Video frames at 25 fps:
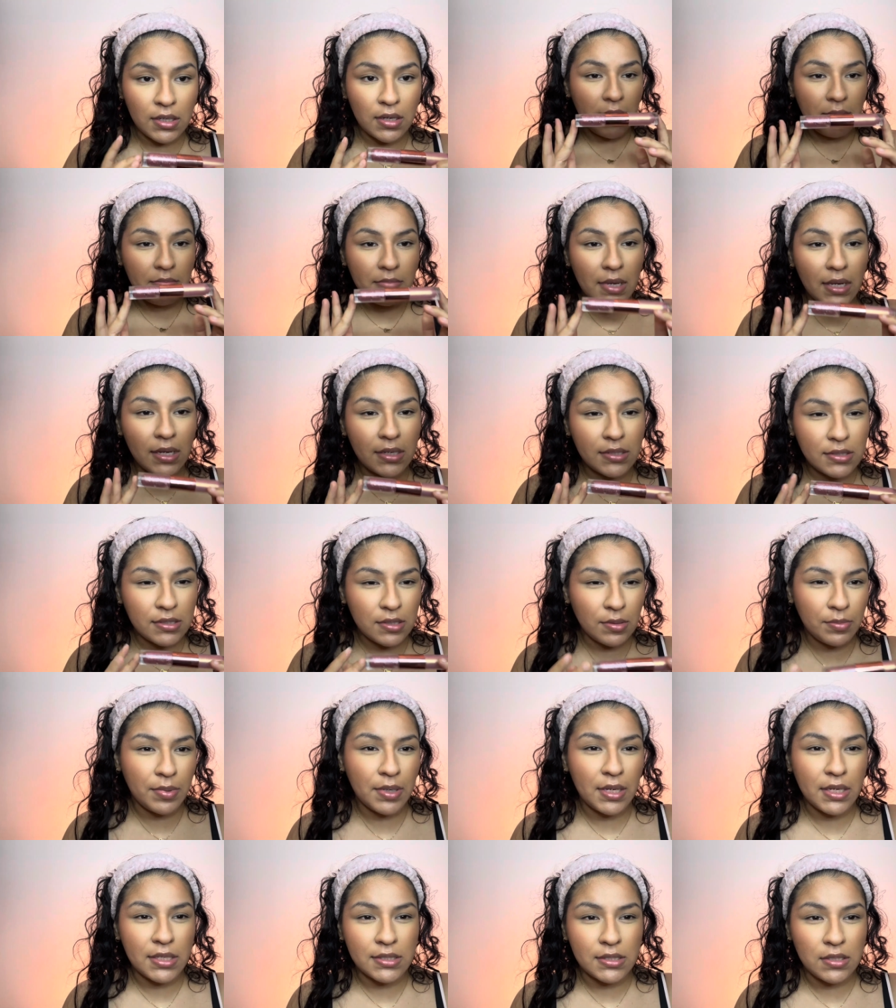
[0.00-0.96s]
It makes the
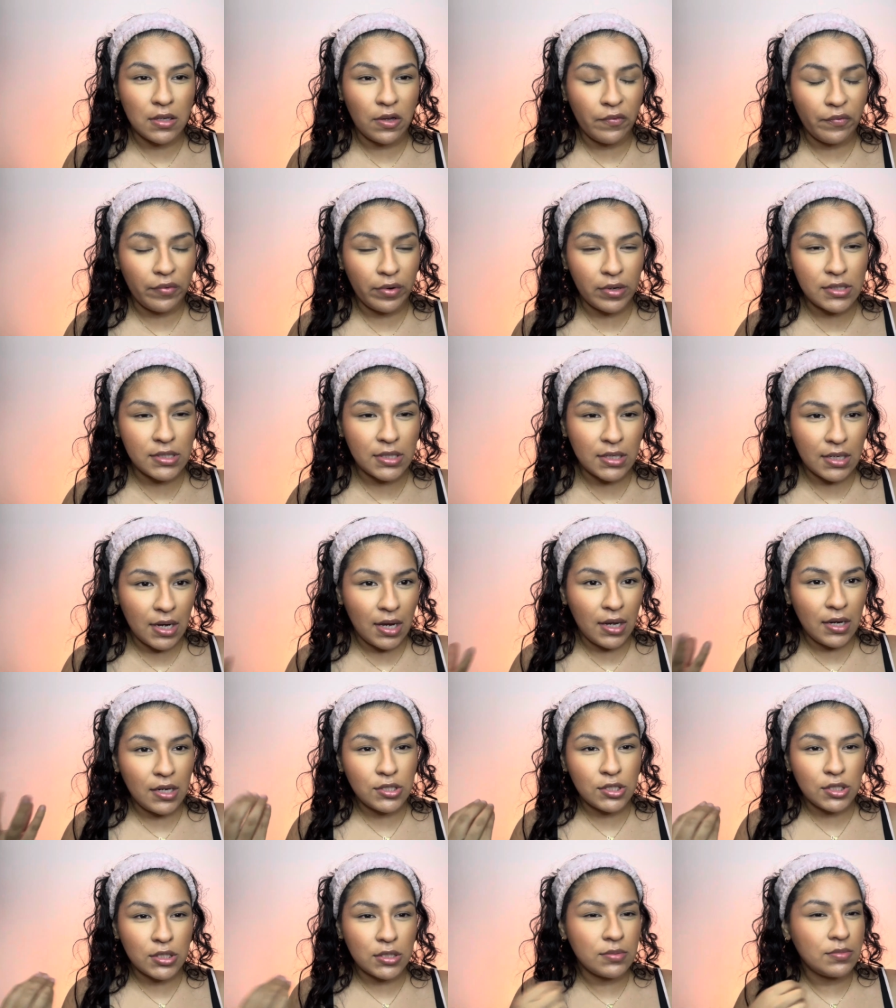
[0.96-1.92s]
biggest difference. It kind
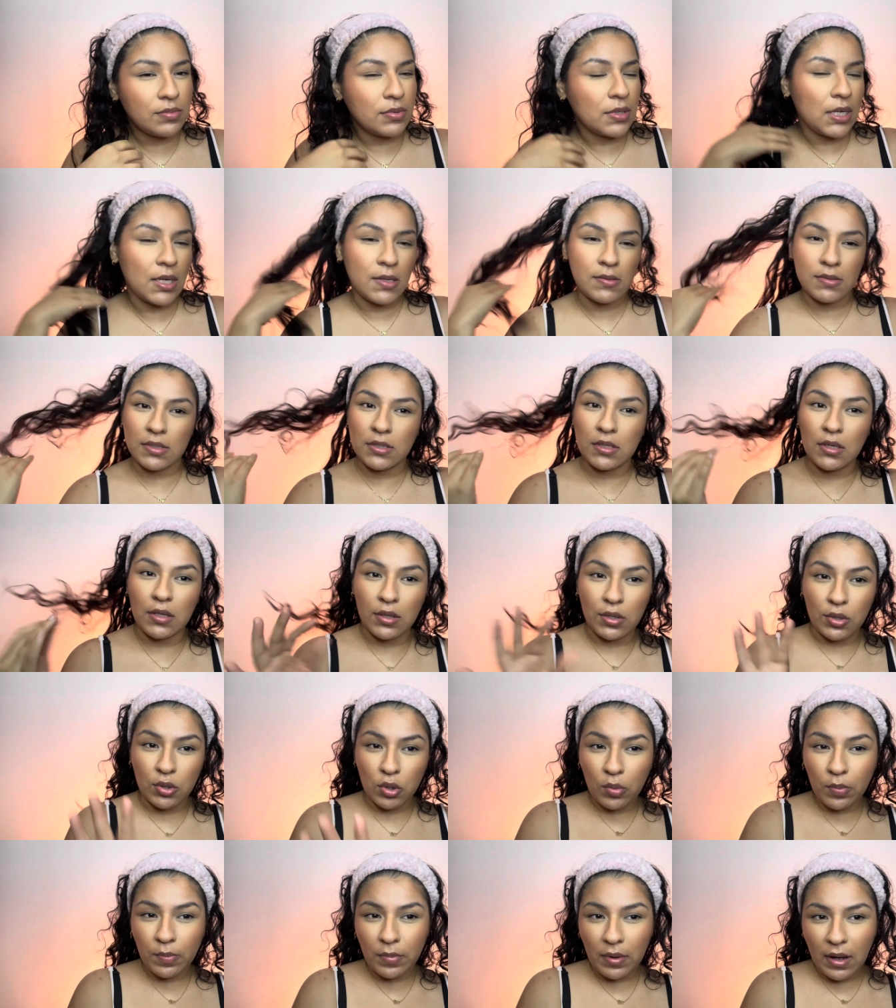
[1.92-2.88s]
of just gives it a
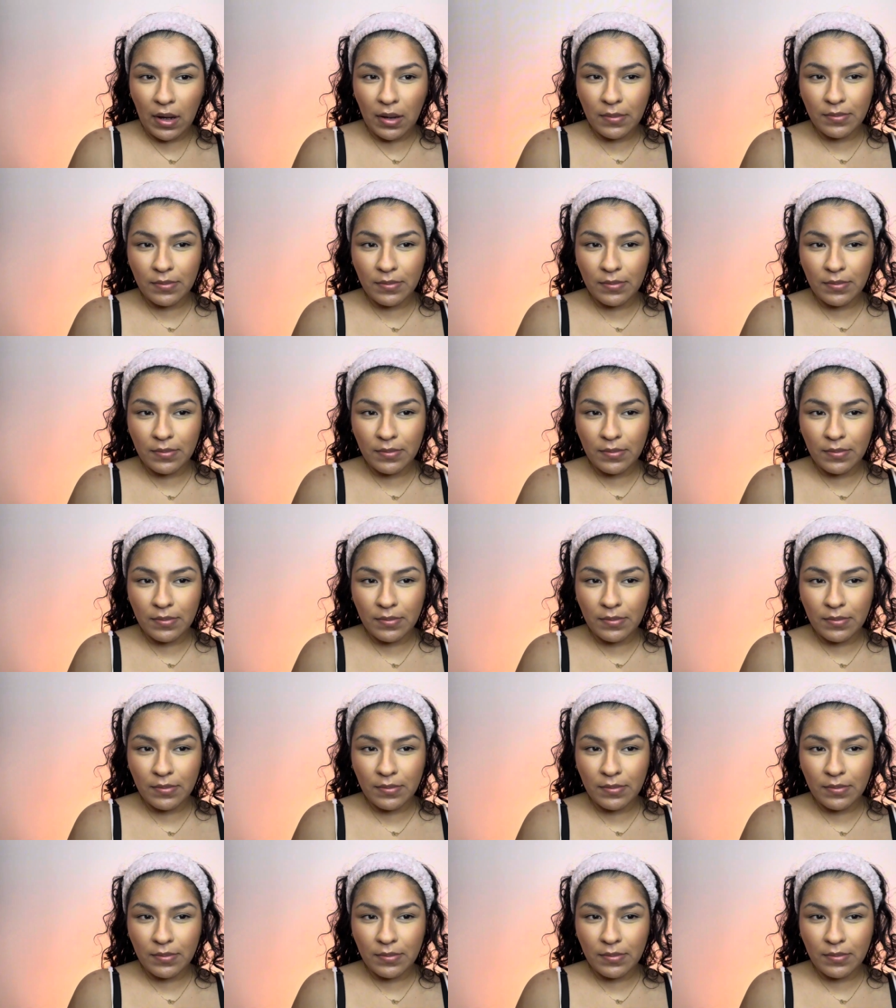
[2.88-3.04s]
little pop.